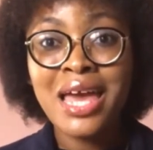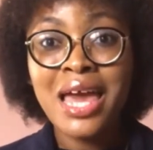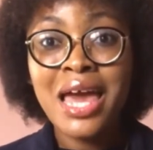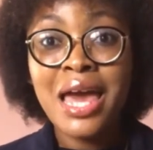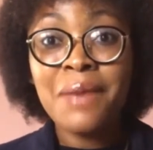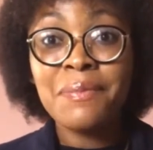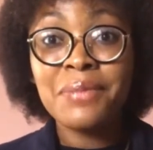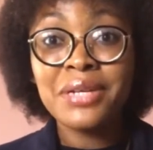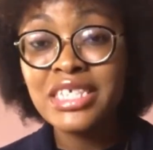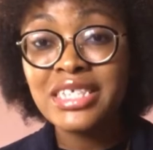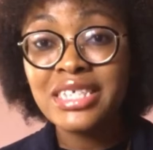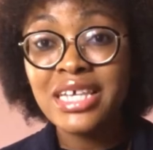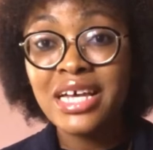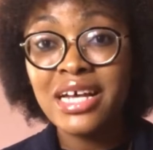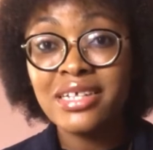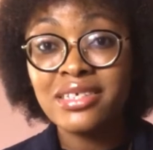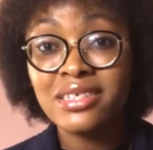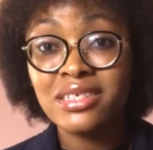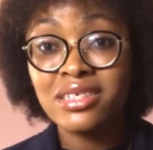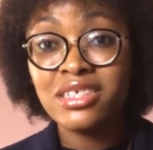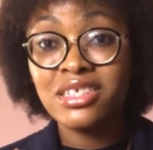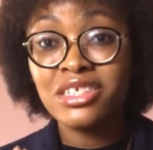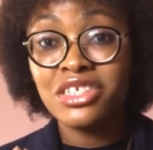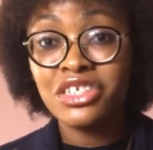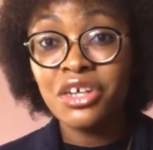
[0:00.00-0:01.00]
But that
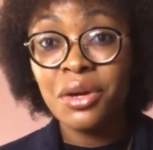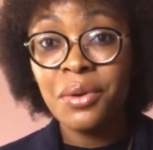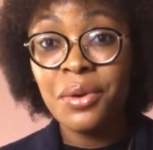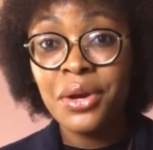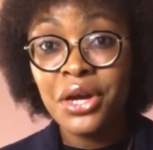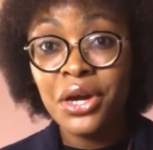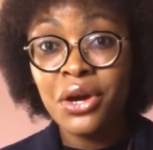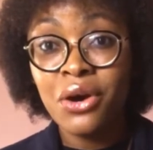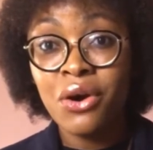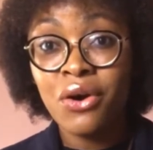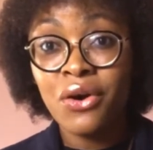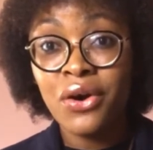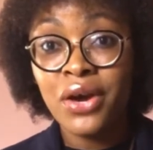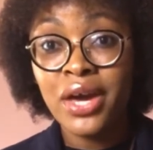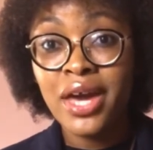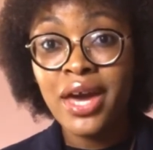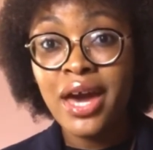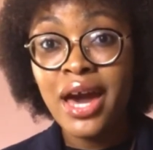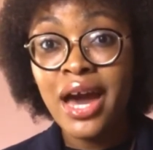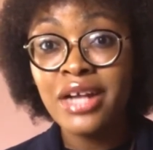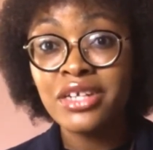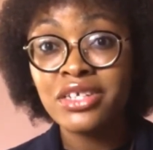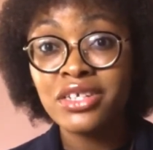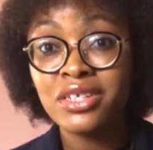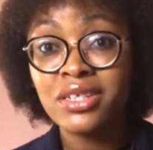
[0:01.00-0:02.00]
Jheri Curl
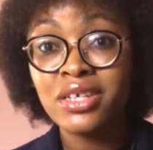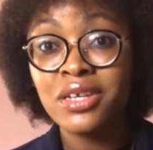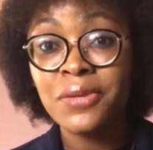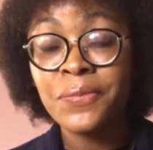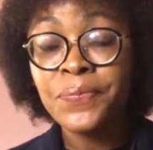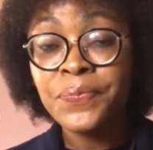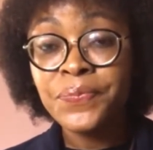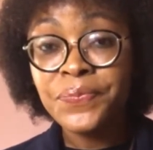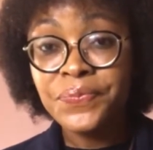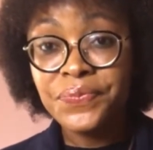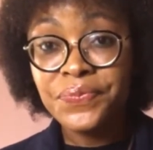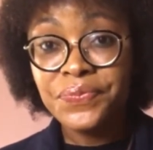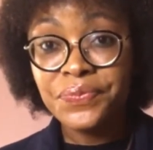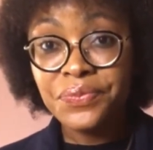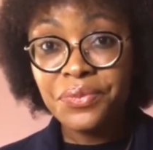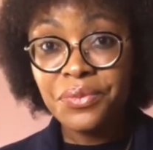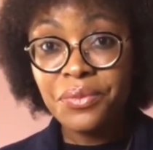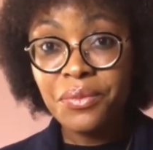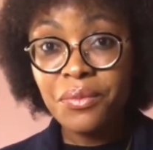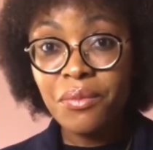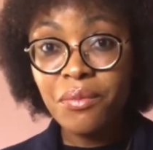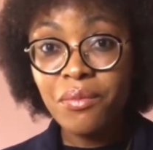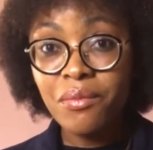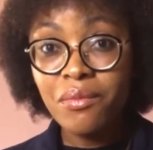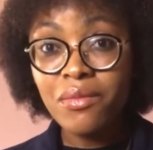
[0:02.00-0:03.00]
actually
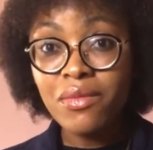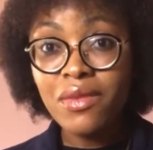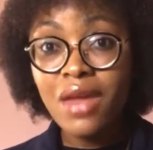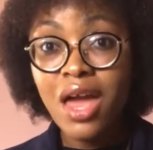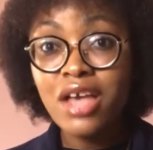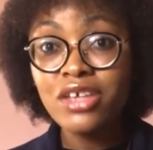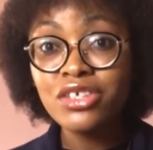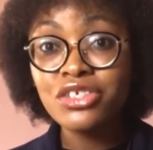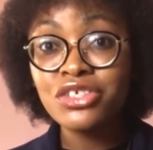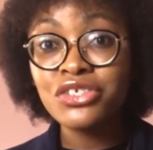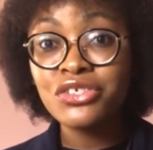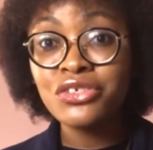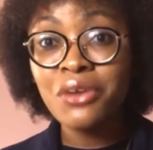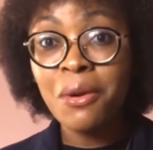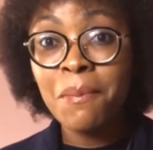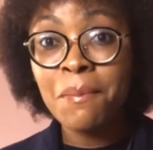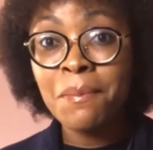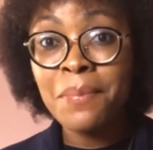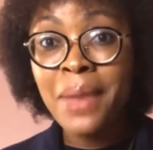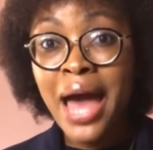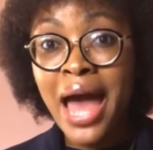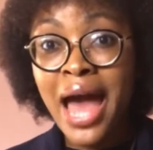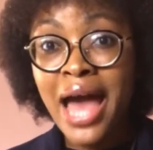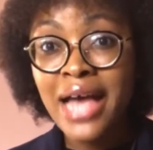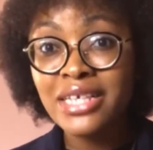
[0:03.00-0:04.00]

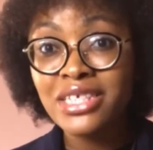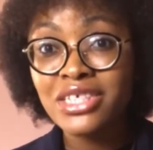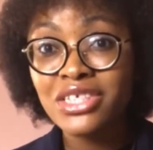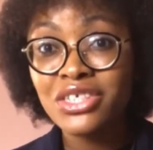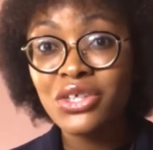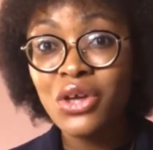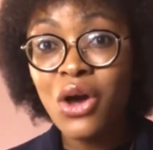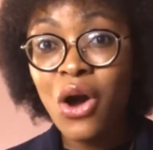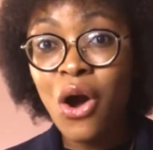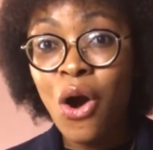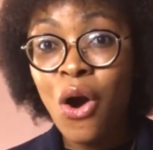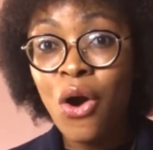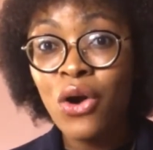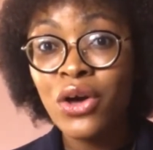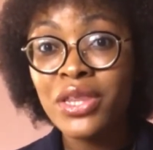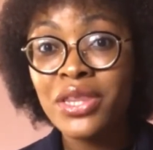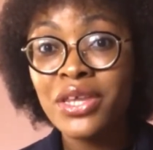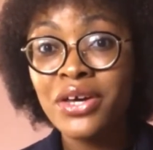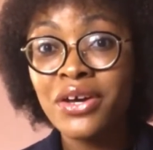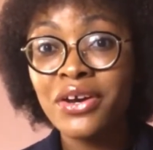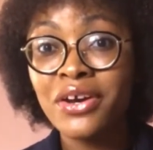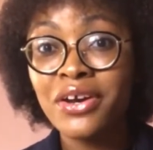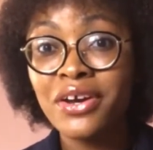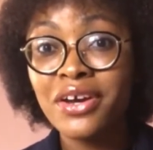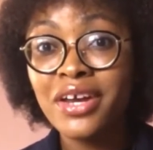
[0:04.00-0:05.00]
surpassed
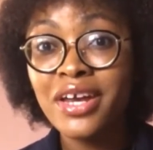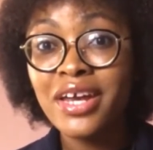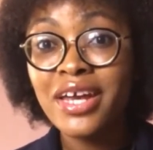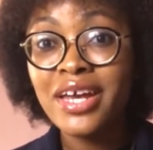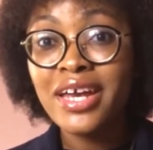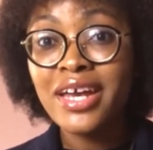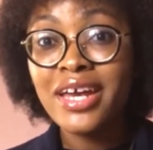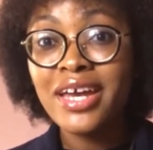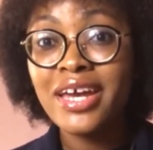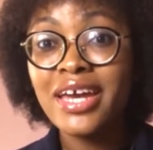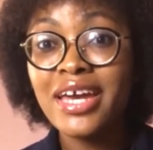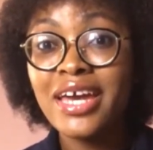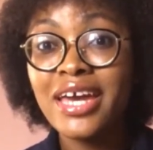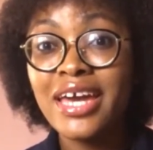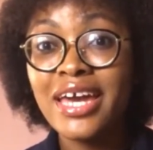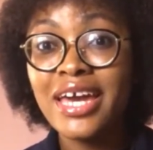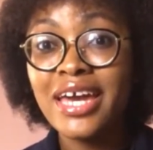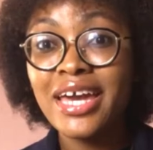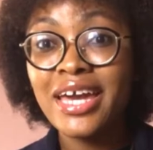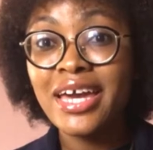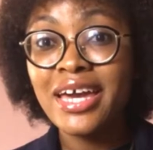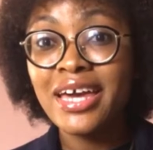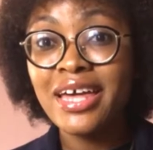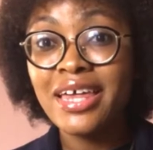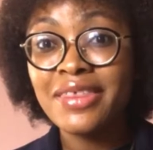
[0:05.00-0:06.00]
other
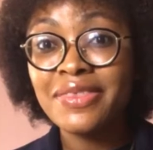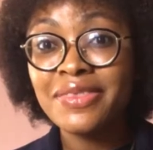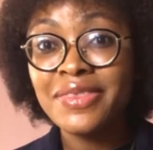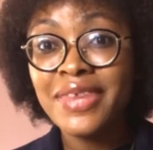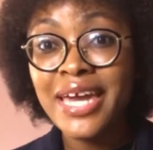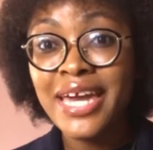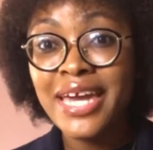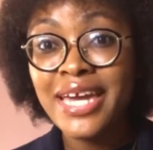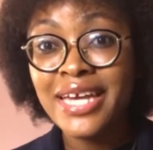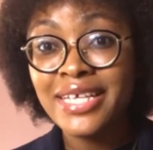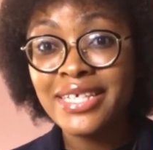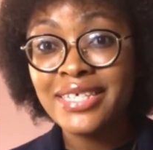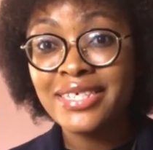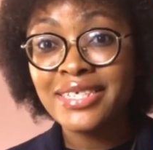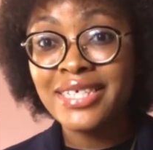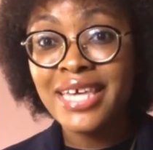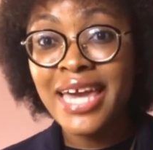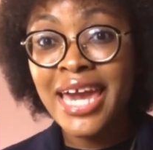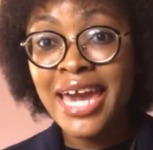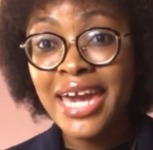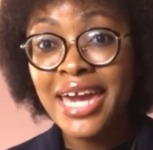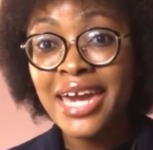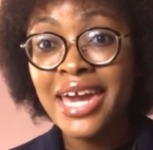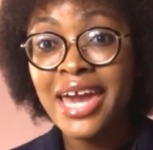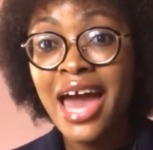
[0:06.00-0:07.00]
things
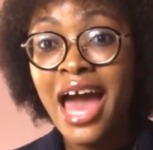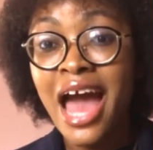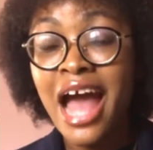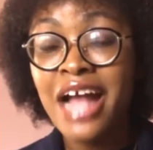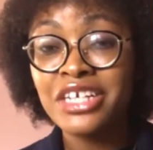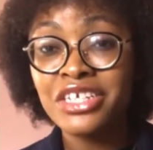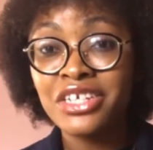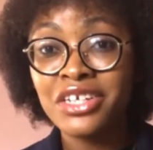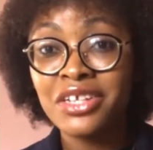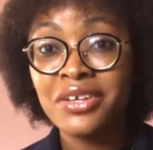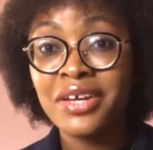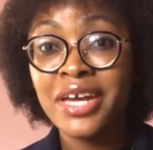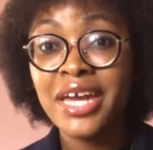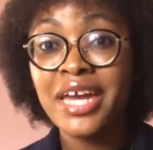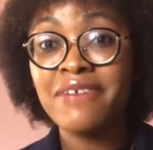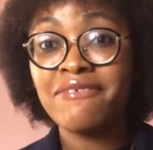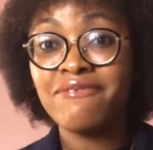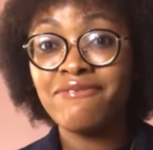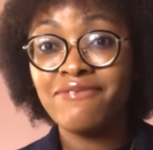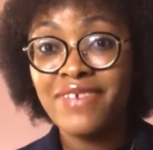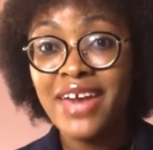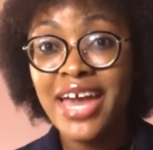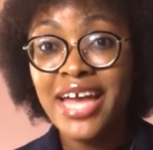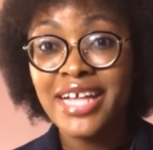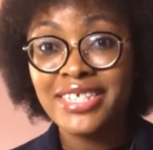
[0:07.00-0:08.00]
he actually
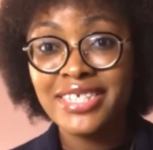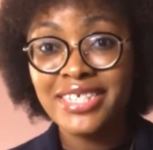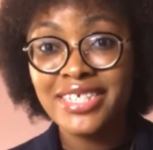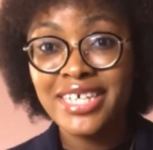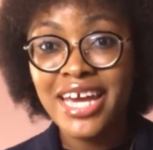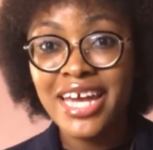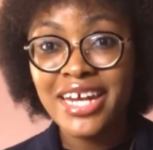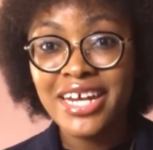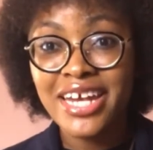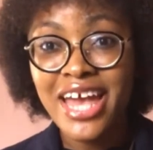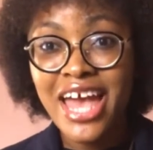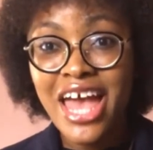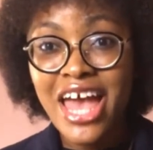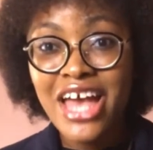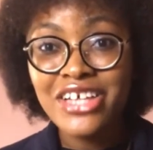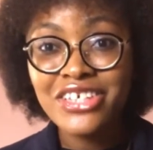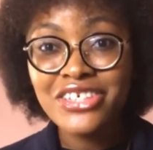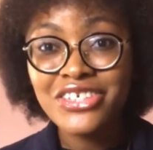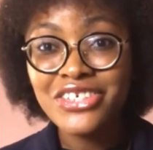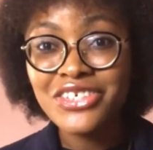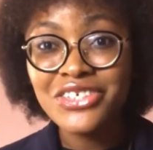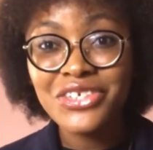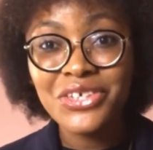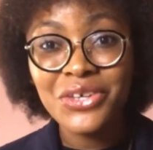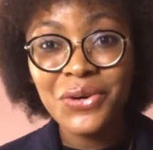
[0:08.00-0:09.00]
invented.
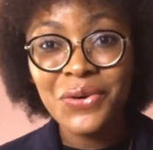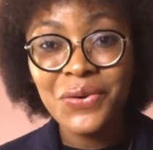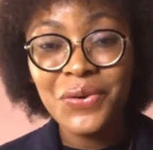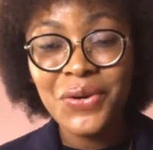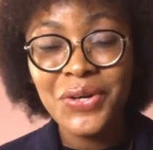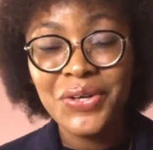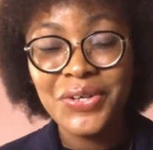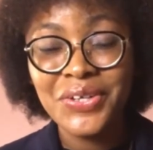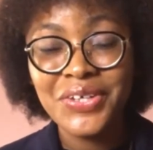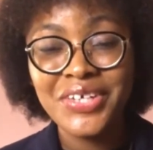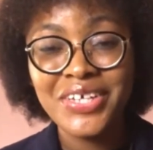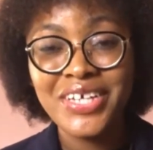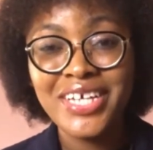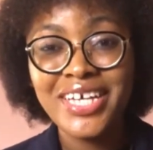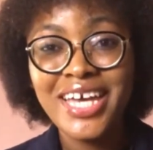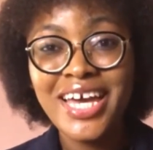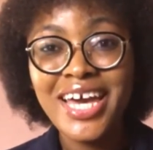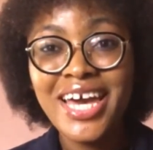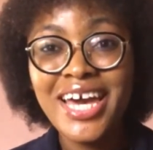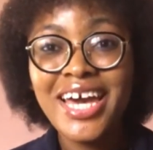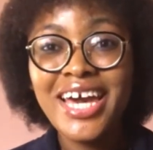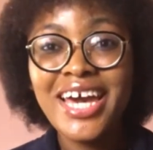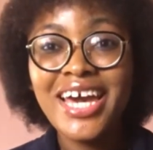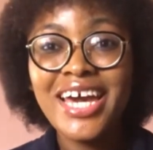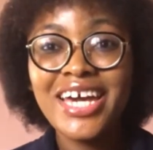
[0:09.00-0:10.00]
So
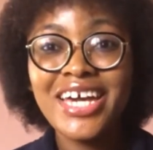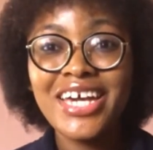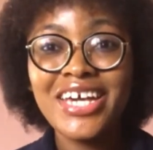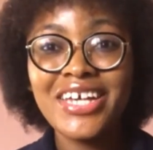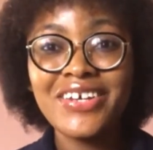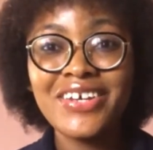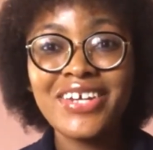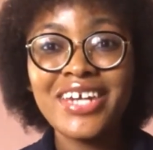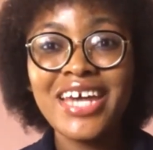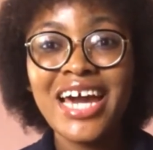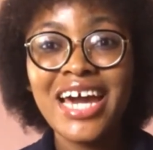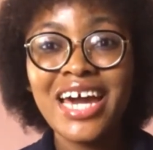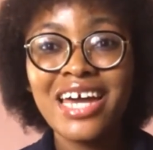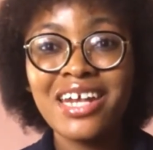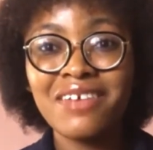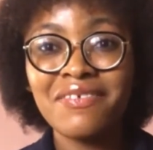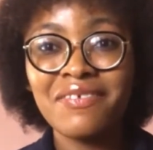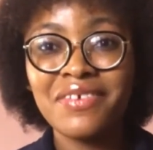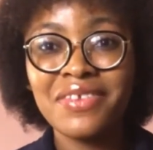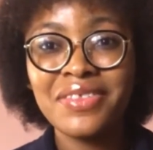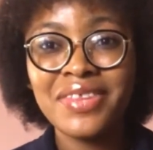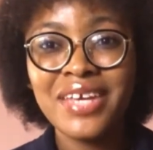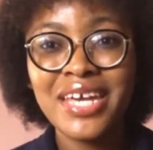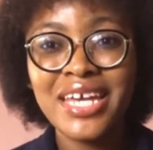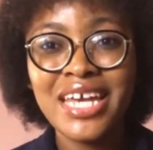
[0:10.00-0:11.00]
that kind of
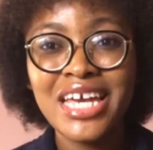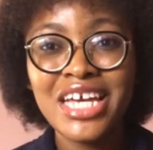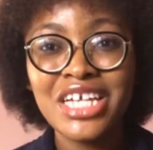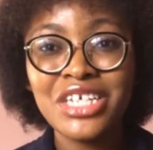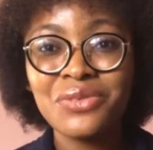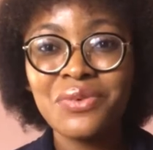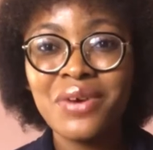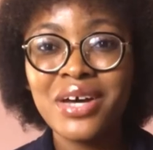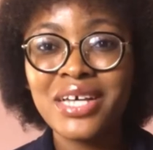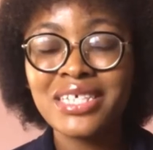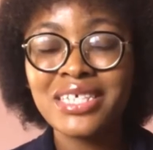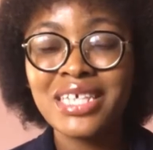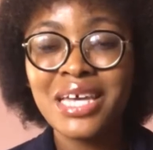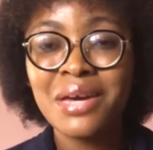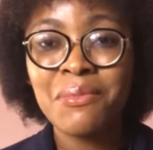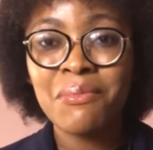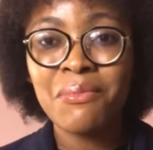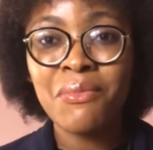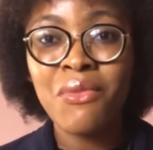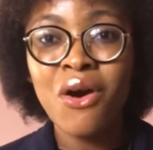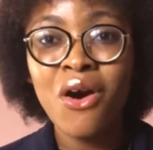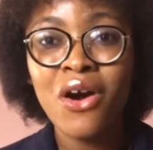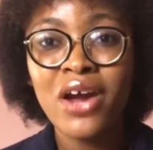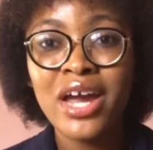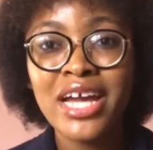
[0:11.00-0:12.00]
a thing. It
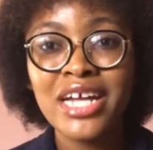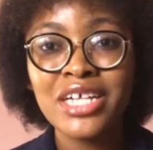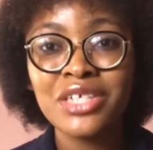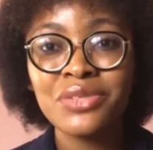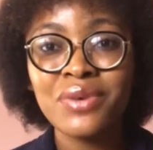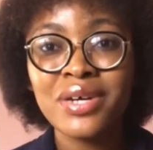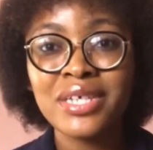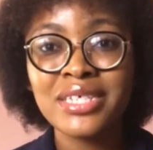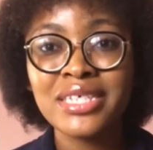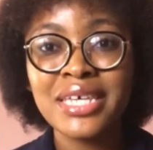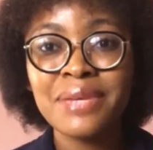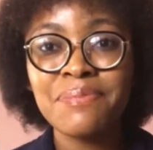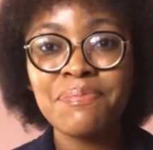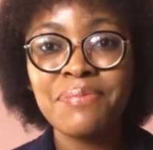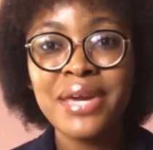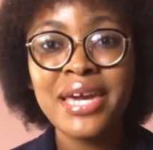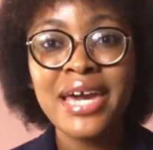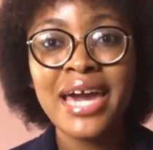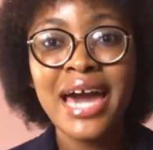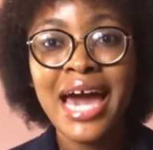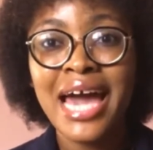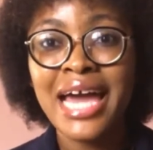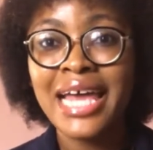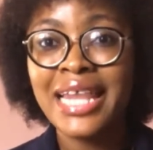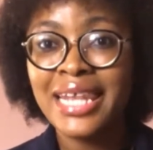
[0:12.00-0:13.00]
was a big
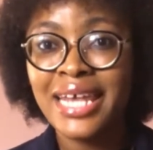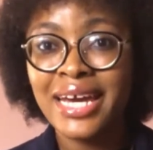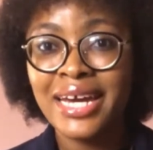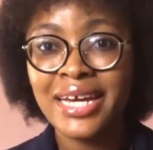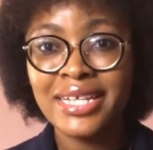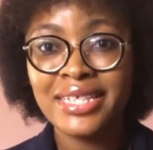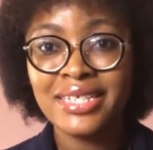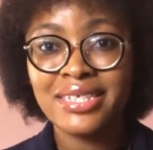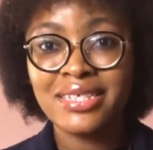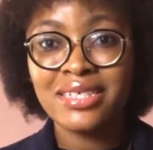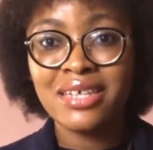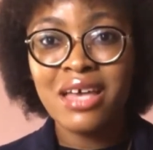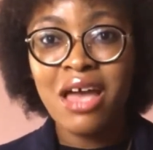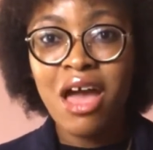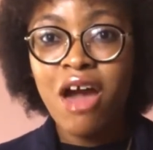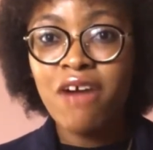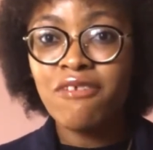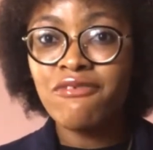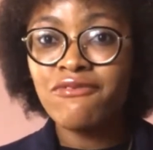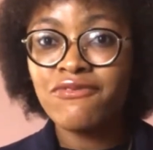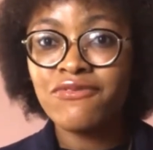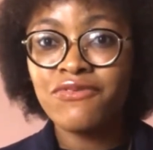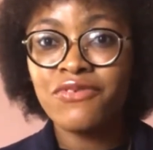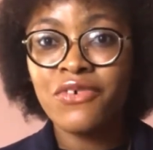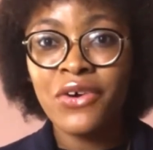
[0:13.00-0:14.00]
highlight
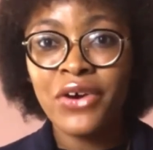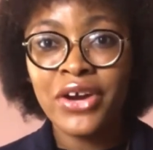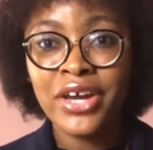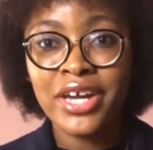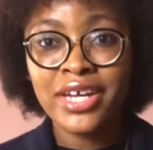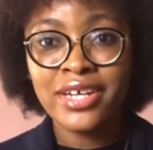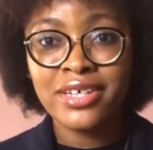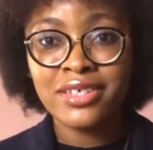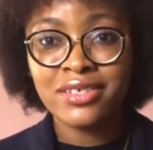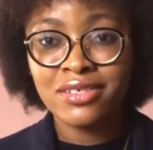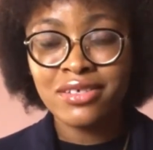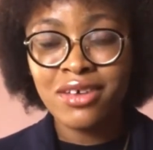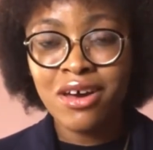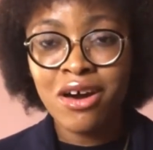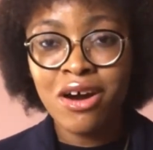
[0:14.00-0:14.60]
for his